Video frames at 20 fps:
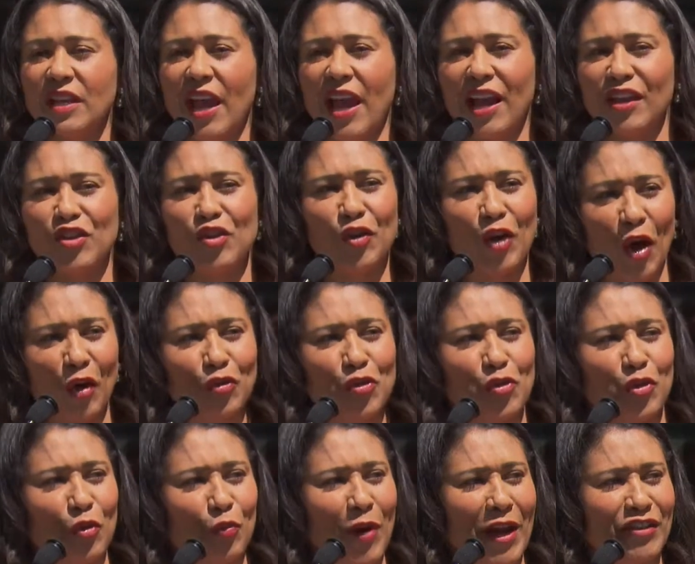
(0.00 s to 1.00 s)
and you go through
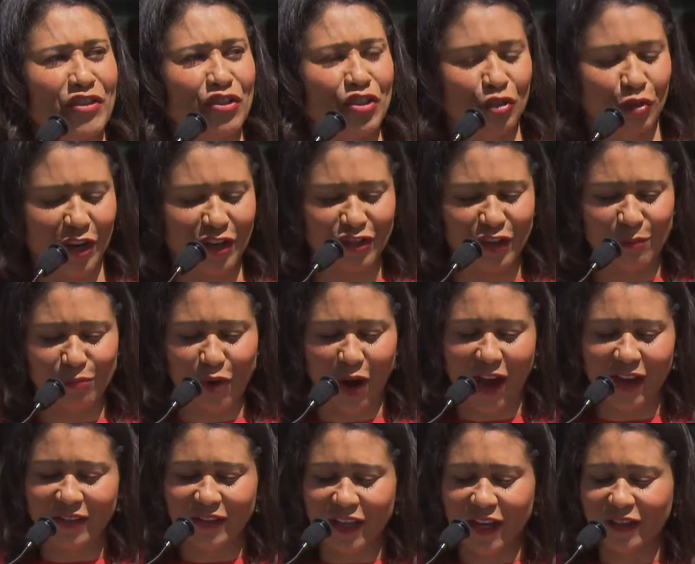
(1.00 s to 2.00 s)
the registration
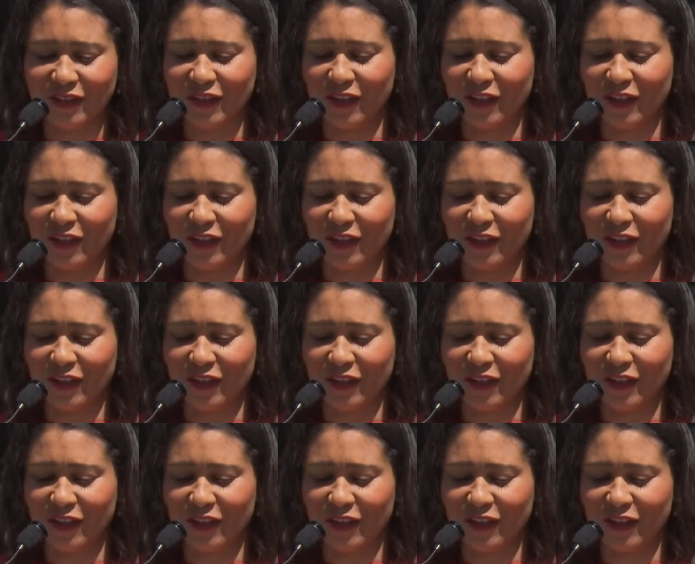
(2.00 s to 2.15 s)
process,